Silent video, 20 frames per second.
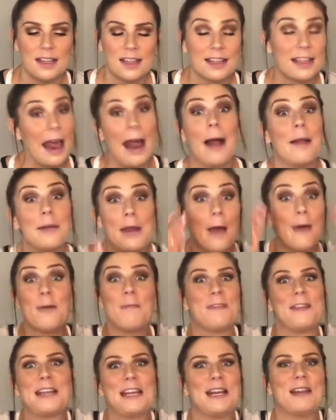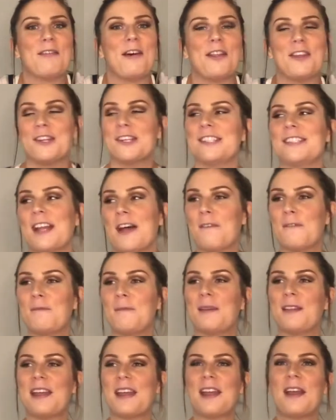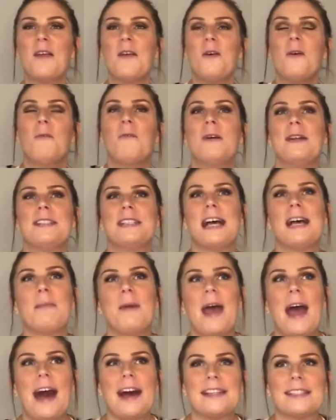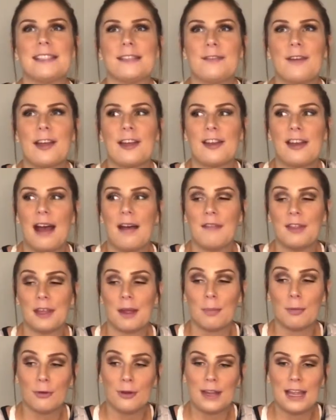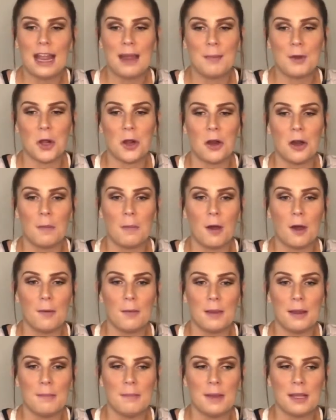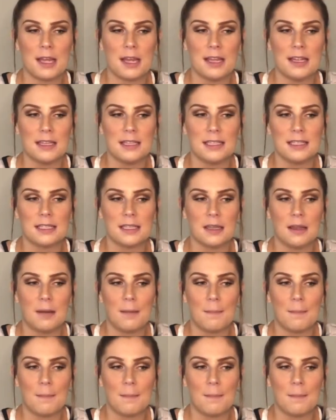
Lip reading: yeah, now I'm thinking of other stuff, but like one time I asked if I could have like a pregame at our apartment because